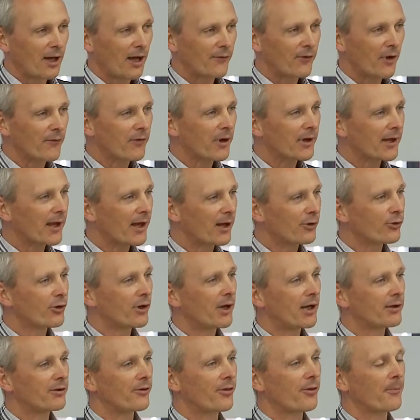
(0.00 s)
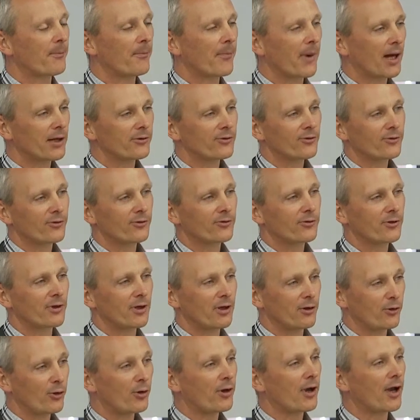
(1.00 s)
Have you ever calculated the months
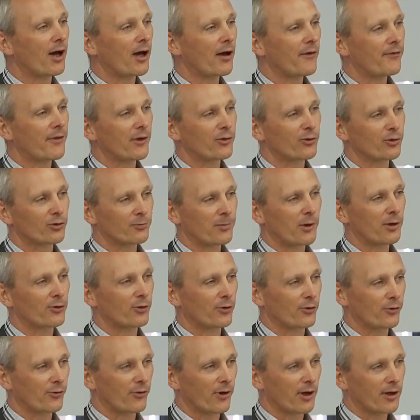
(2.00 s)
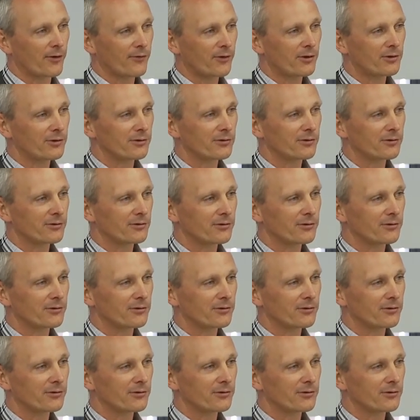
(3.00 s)
in your life that you spent on driving?